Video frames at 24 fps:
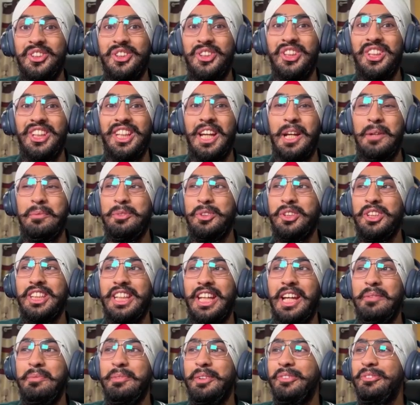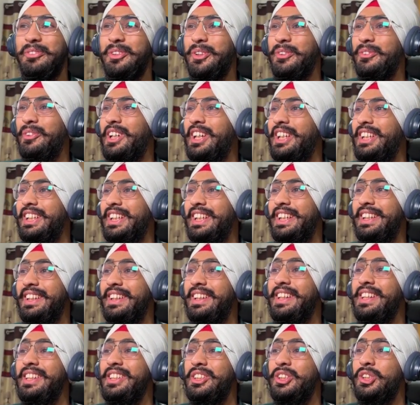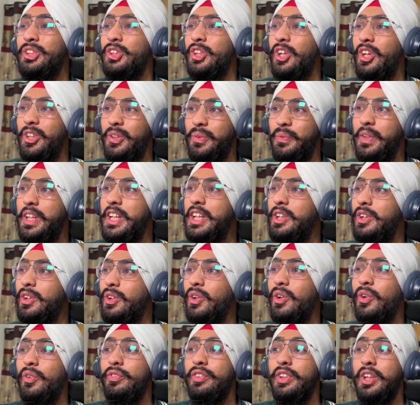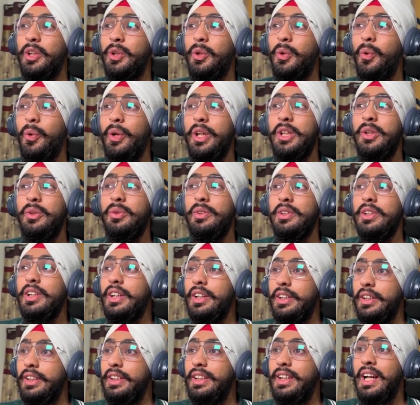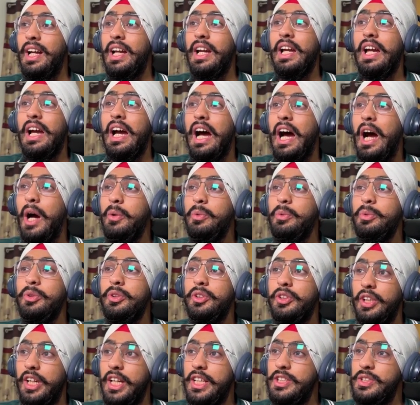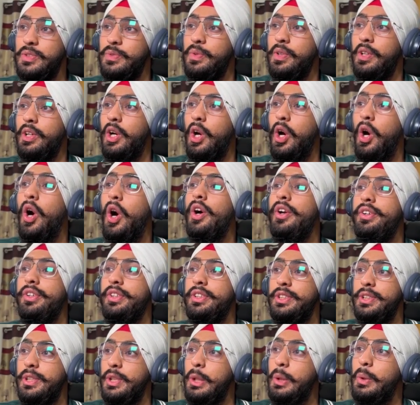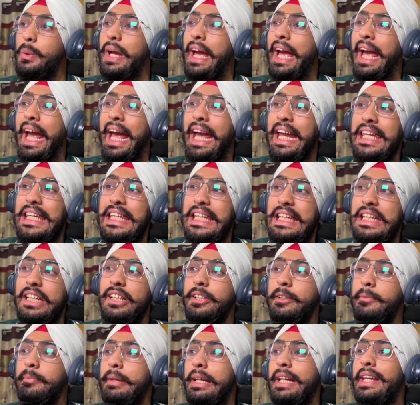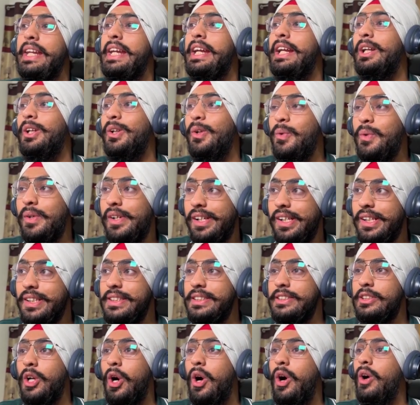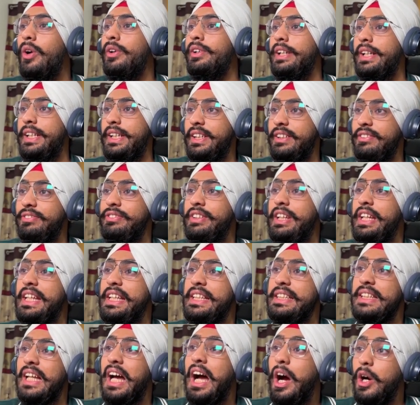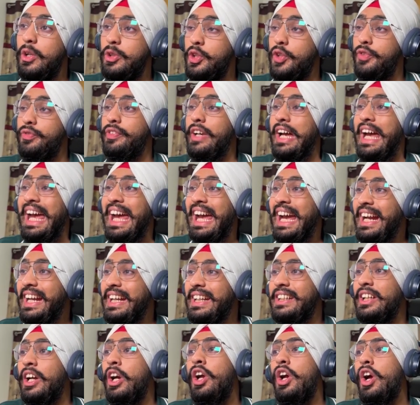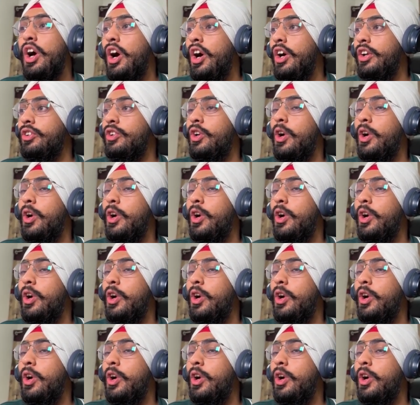GM everyone. In this short video, we are going to learn how to transfer or rescue any remaining tokens or NFTs out of a hacked or